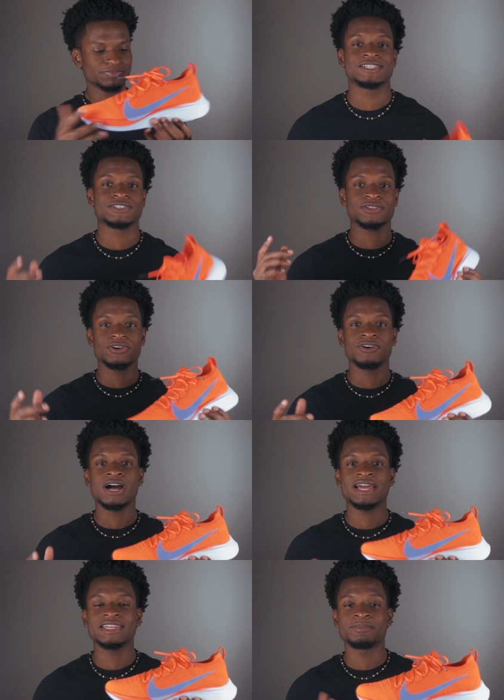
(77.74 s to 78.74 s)
So the whole
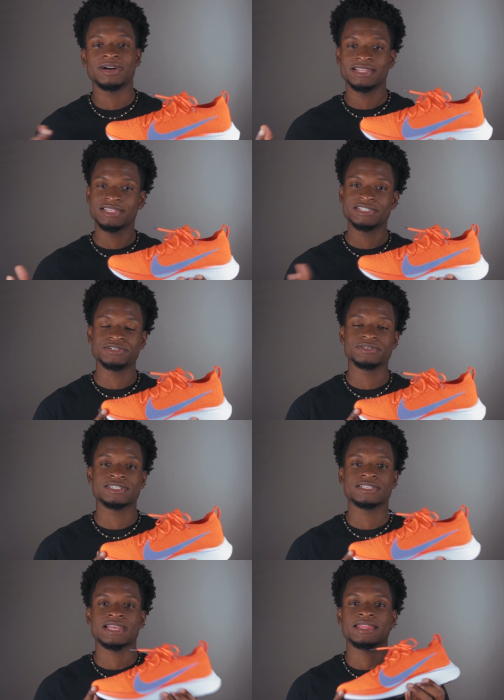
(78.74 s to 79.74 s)
idea behind these
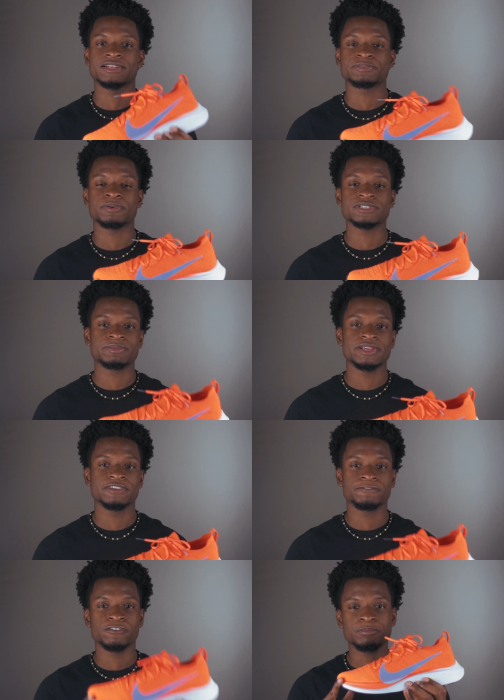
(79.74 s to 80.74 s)
shoes is that they're supposed to make
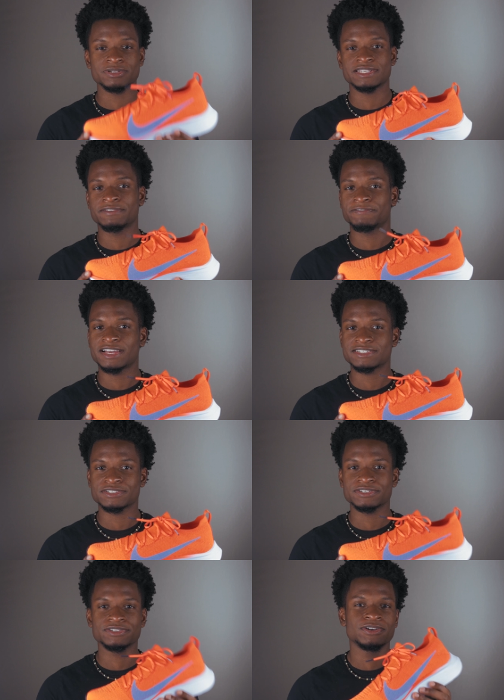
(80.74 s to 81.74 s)
you four percent
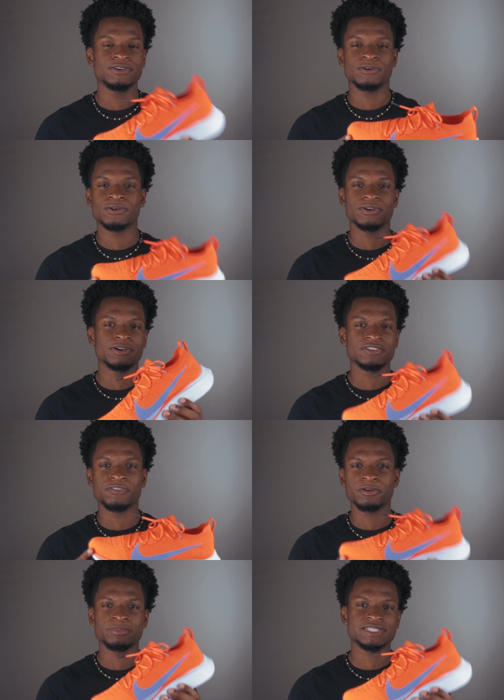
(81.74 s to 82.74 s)
faster or
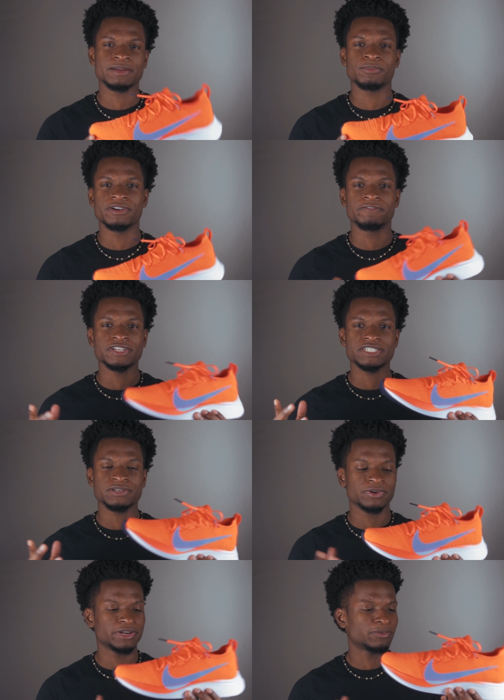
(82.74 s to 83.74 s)
four percent more
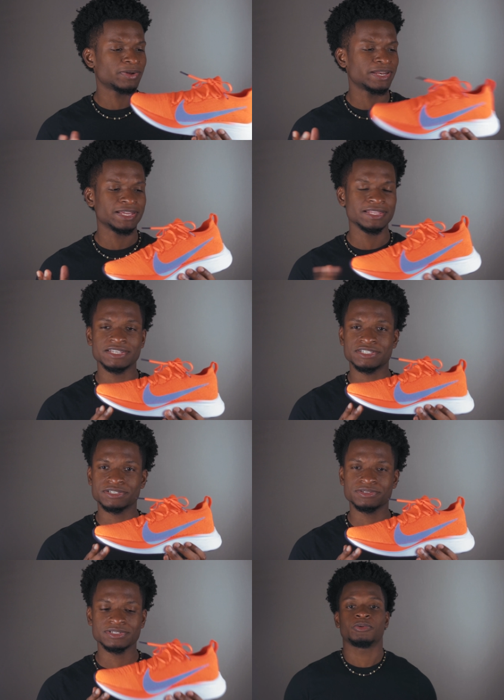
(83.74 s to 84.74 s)
efficient when you're running in these
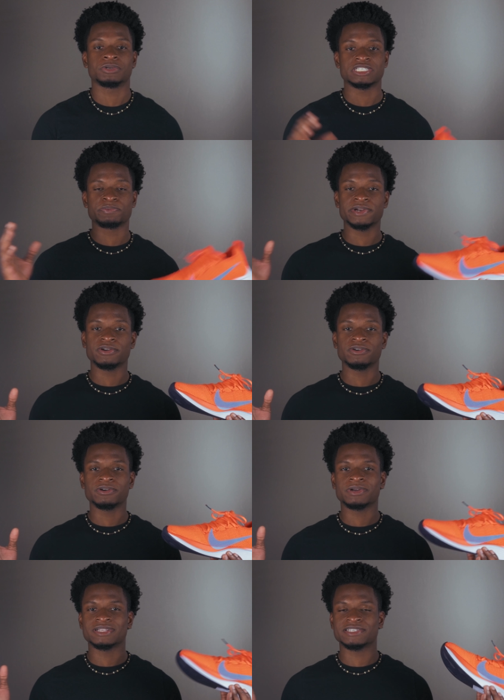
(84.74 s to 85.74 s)
shoes, which is pretty
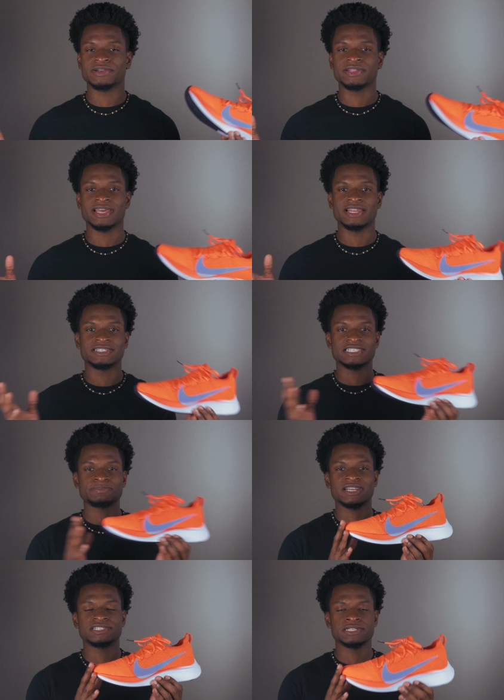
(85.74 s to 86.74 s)
cool considering that just
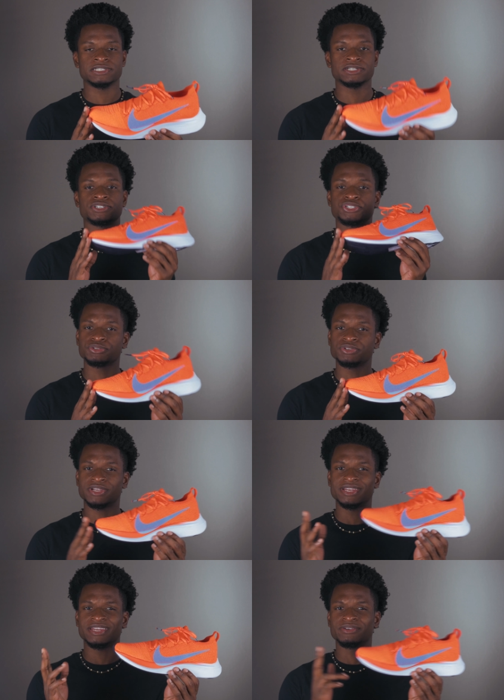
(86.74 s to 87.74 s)
by changing your shoe you
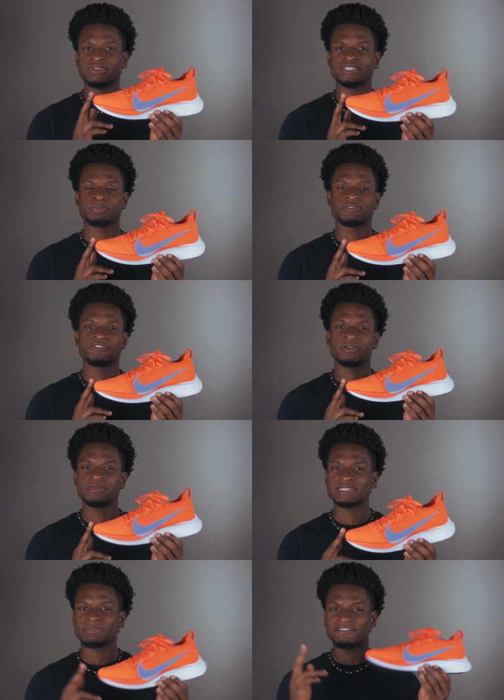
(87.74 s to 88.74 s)
can increase your
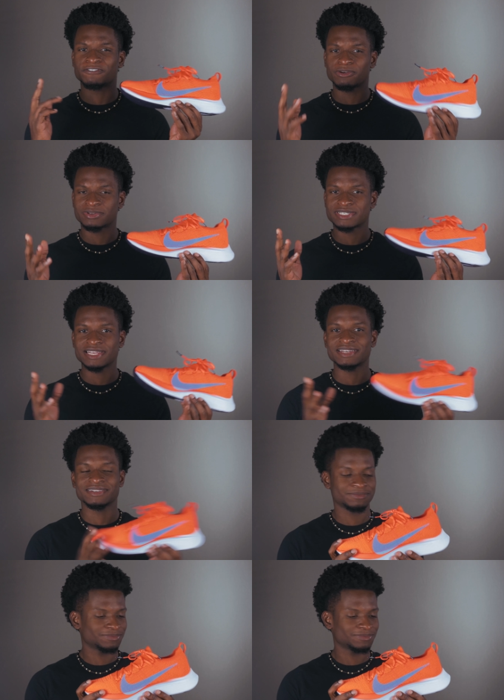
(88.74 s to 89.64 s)
performance by four percent,